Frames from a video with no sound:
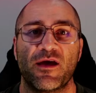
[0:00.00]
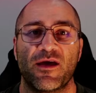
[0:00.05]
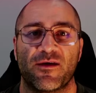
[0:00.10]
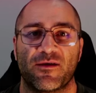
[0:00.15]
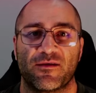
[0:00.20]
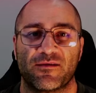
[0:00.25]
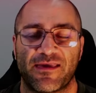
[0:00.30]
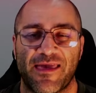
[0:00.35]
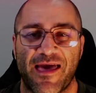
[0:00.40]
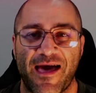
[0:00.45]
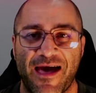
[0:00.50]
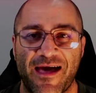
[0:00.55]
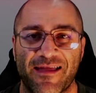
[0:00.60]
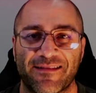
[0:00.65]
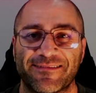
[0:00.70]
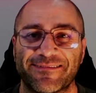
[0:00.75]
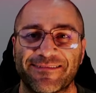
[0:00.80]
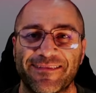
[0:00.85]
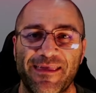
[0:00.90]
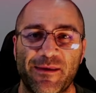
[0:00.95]
Can't
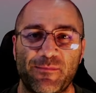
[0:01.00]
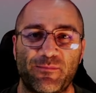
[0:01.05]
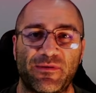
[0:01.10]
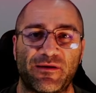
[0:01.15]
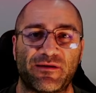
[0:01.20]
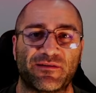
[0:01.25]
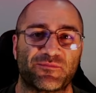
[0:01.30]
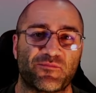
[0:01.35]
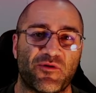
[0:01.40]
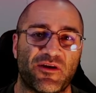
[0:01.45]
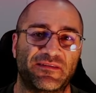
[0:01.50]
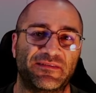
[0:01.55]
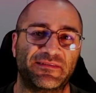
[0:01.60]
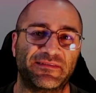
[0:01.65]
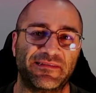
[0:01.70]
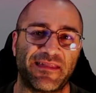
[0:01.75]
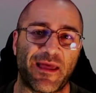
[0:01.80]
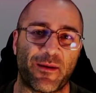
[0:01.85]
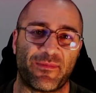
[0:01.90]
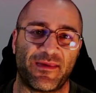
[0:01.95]
sleep because my
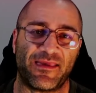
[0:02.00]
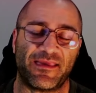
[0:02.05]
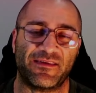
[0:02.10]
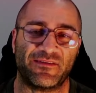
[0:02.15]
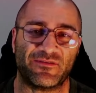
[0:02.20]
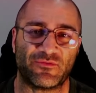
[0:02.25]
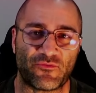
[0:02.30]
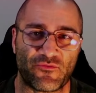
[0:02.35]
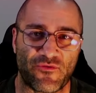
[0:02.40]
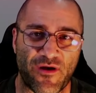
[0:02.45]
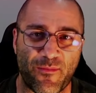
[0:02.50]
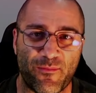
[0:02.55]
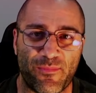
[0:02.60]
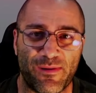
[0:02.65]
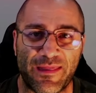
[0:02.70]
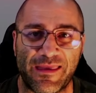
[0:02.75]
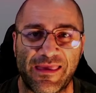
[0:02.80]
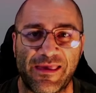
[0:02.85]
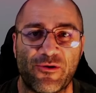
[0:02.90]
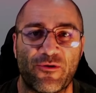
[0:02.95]
stomach is rumbling,
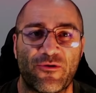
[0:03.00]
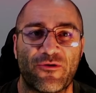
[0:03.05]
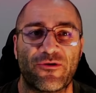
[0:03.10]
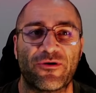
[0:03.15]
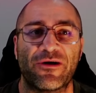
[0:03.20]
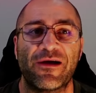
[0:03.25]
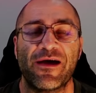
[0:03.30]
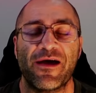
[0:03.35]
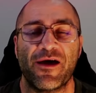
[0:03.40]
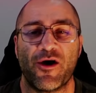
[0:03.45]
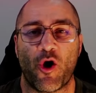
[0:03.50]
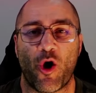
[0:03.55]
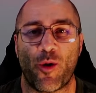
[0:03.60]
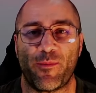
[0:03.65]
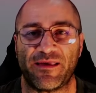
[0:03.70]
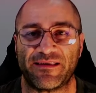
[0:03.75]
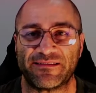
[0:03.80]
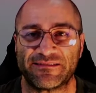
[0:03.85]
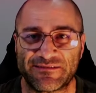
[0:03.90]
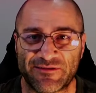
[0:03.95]
or I'm
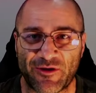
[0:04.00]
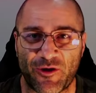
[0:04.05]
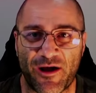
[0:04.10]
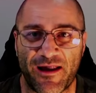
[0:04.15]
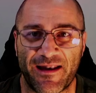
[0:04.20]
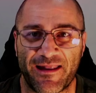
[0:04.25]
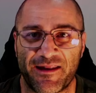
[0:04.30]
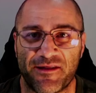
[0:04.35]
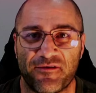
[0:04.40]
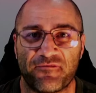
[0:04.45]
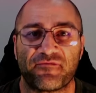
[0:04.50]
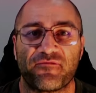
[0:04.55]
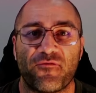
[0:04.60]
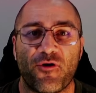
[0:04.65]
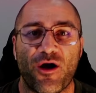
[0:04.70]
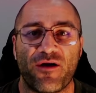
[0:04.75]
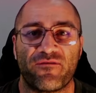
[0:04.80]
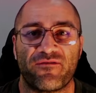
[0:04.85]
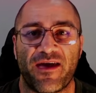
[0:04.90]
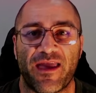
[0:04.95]
excited at 5
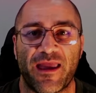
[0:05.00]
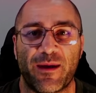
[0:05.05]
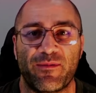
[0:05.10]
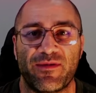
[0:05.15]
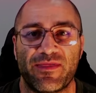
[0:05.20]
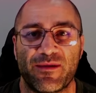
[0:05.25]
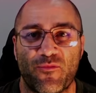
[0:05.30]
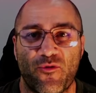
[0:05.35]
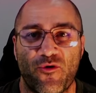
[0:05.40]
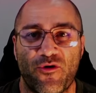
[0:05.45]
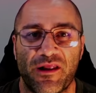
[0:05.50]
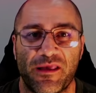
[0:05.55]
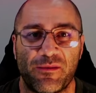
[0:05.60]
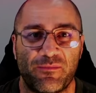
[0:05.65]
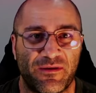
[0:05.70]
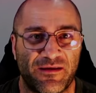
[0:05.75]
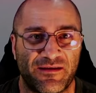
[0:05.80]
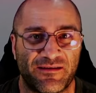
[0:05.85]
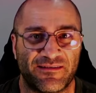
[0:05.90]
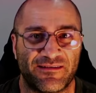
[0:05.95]
a.m. in the morning because
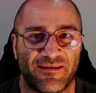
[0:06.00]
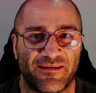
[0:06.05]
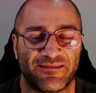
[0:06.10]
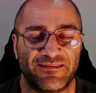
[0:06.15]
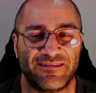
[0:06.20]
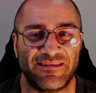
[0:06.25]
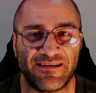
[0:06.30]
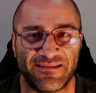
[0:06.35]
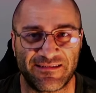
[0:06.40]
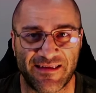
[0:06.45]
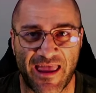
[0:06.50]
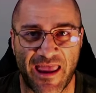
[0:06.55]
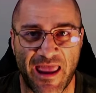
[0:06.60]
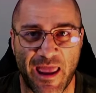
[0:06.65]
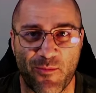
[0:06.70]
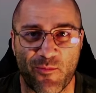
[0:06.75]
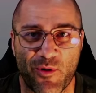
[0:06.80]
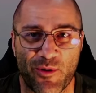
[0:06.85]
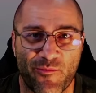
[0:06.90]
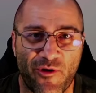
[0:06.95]
at 6 a.m. when
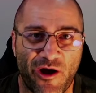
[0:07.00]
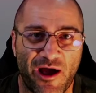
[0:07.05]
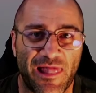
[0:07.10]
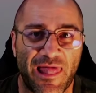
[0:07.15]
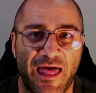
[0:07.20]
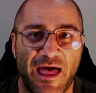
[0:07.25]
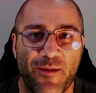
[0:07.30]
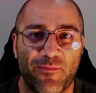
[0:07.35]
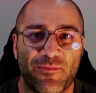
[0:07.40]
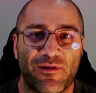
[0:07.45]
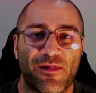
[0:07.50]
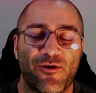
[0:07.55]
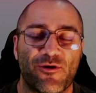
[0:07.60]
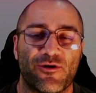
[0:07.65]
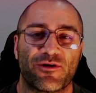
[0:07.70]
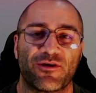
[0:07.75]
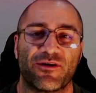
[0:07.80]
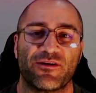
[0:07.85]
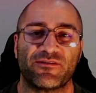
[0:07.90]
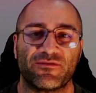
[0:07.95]
my alarm clock goes
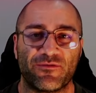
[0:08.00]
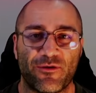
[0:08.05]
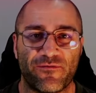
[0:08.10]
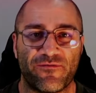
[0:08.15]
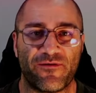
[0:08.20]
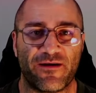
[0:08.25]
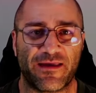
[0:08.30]
off, I get